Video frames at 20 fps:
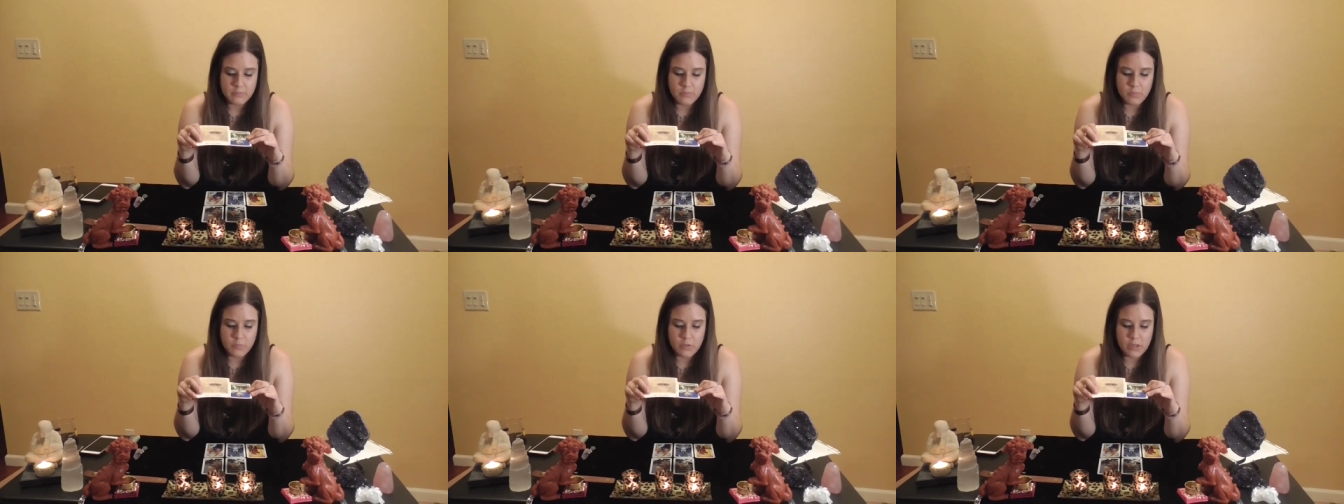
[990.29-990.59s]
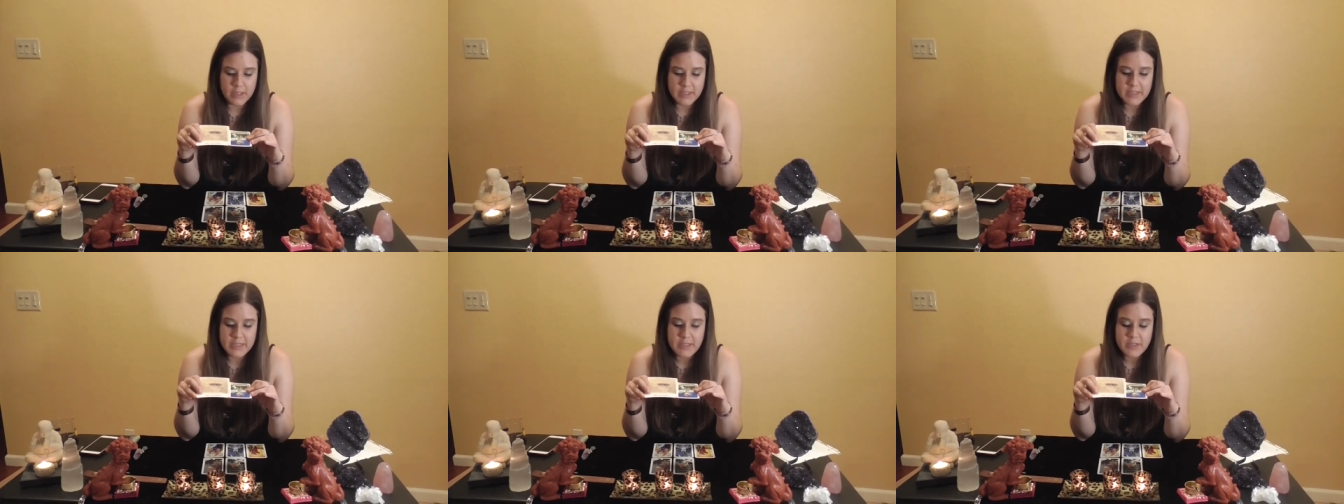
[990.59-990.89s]

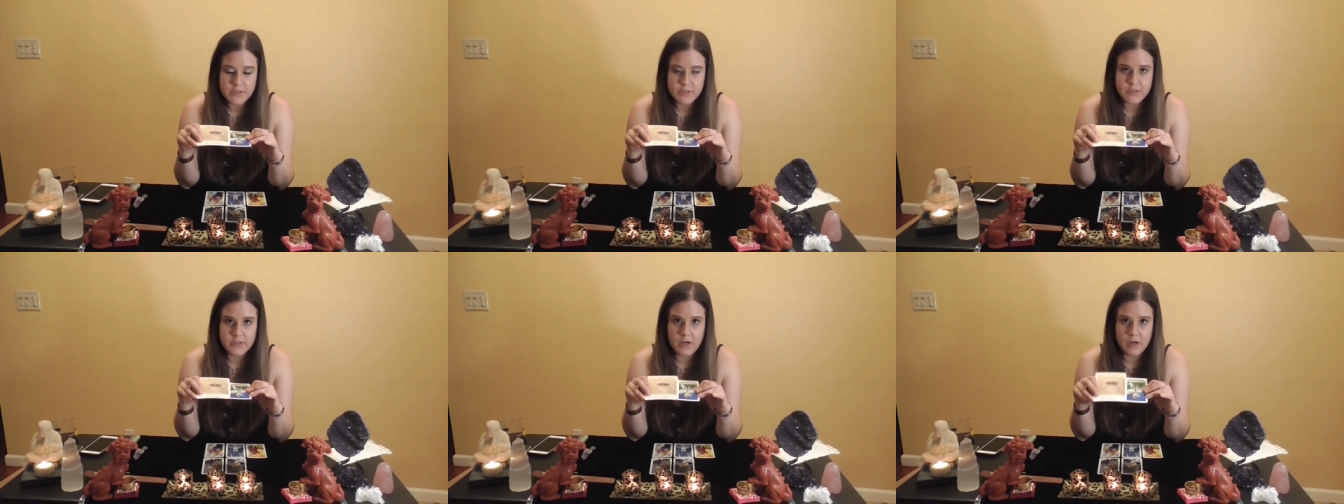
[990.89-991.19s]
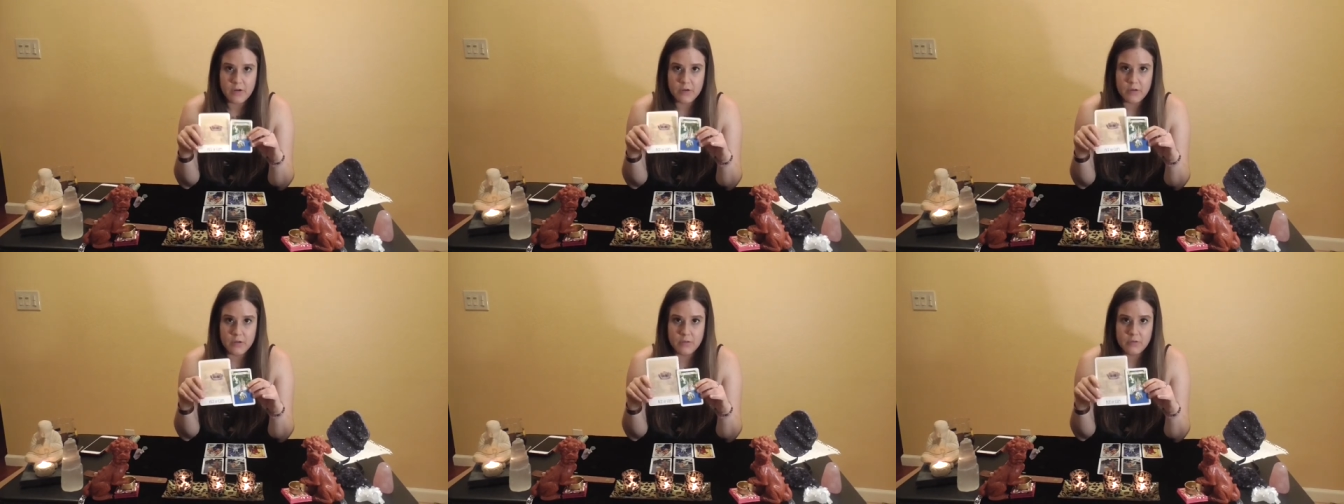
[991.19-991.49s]
wanting to
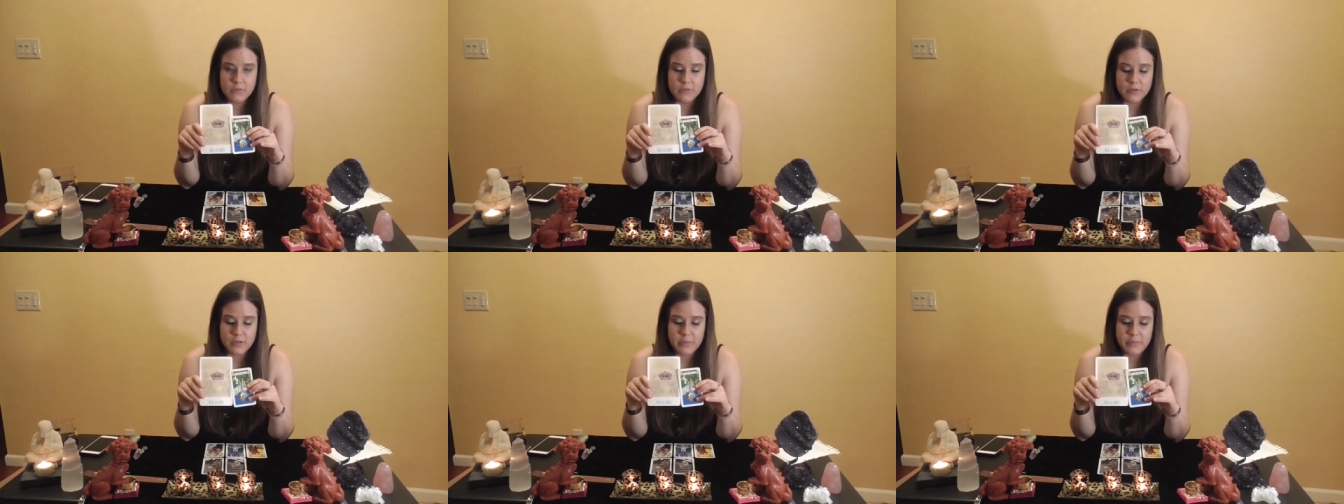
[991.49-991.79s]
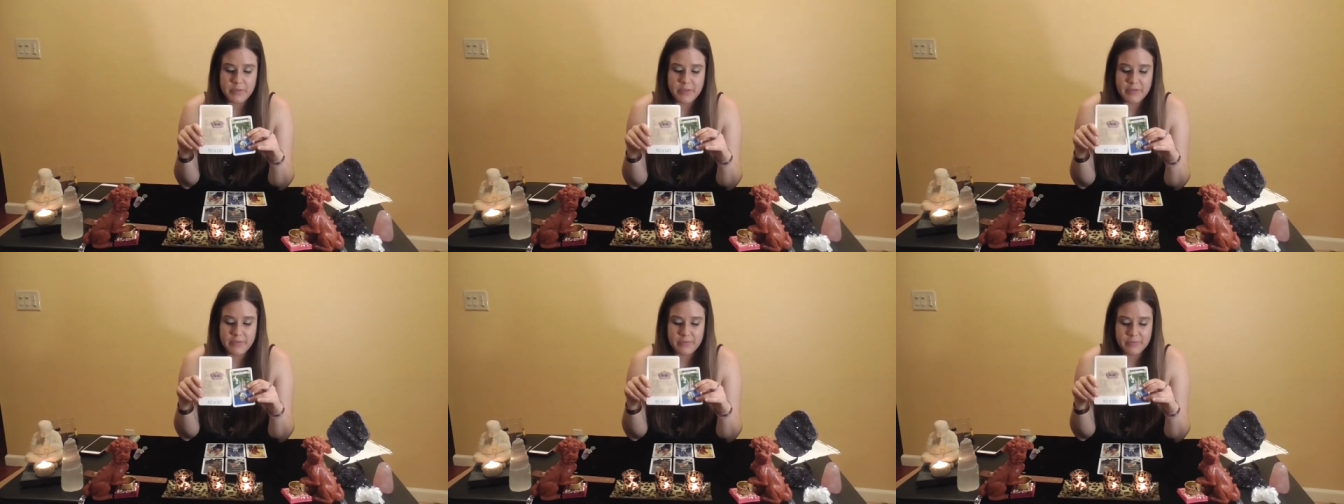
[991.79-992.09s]
start over
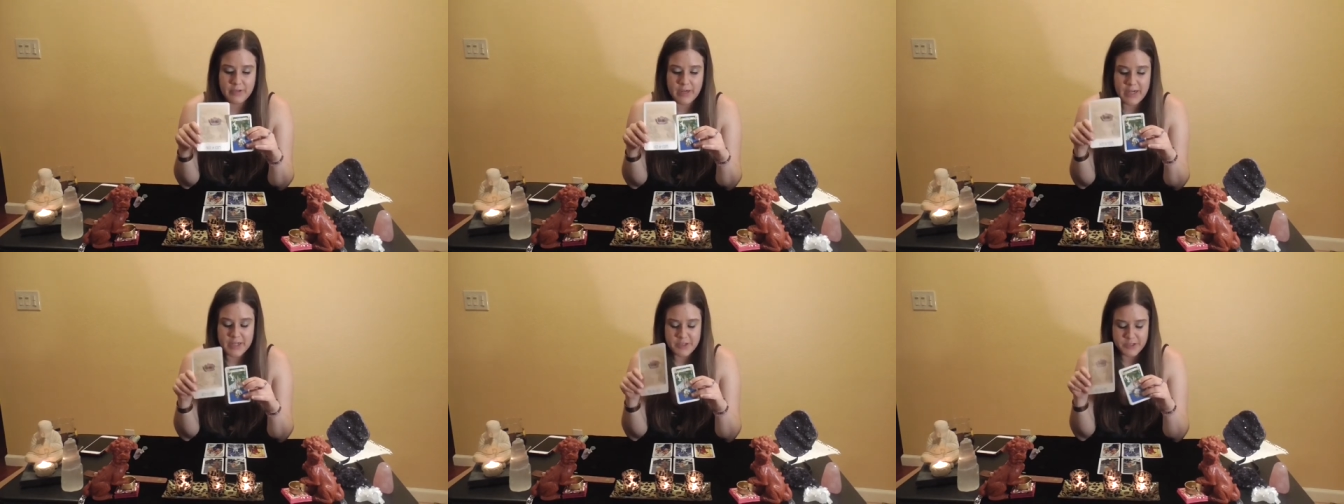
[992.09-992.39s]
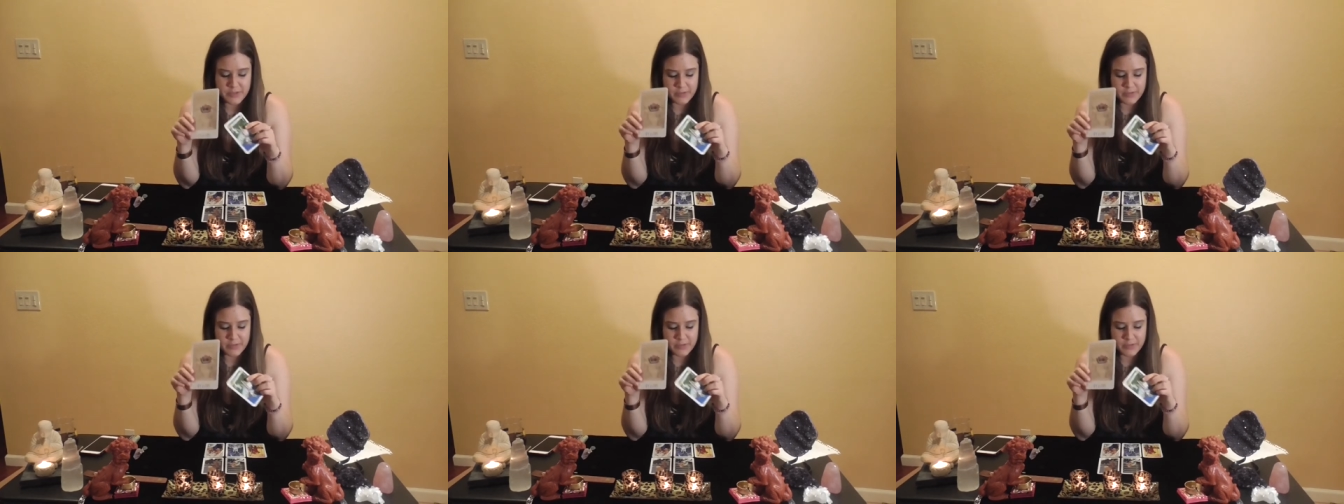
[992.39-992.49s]
and be fresh.